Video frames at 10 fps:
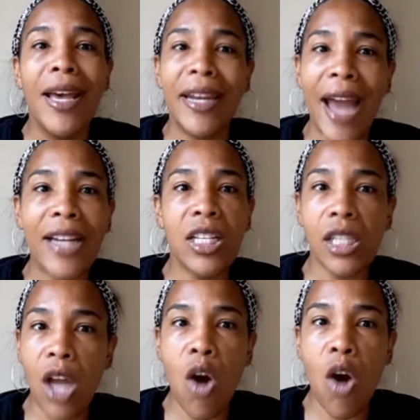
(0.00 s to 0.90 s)
not
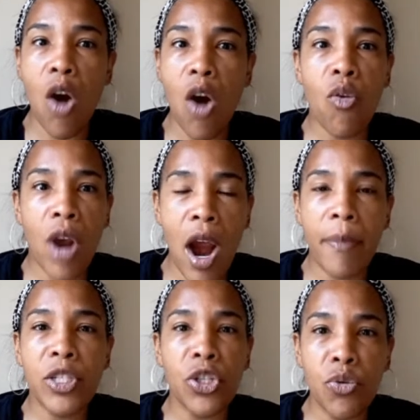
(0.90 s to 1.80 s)
this loan
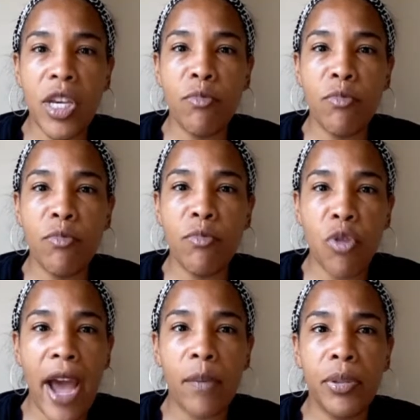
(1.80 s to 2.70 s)
garbage that you keep
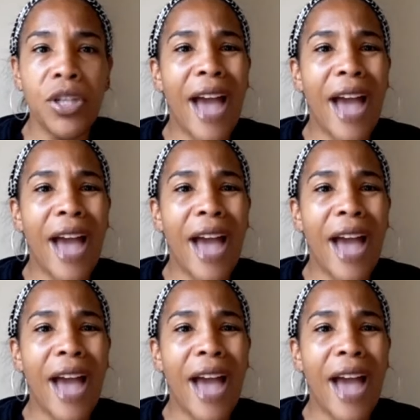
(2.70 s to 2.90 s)
trying to push?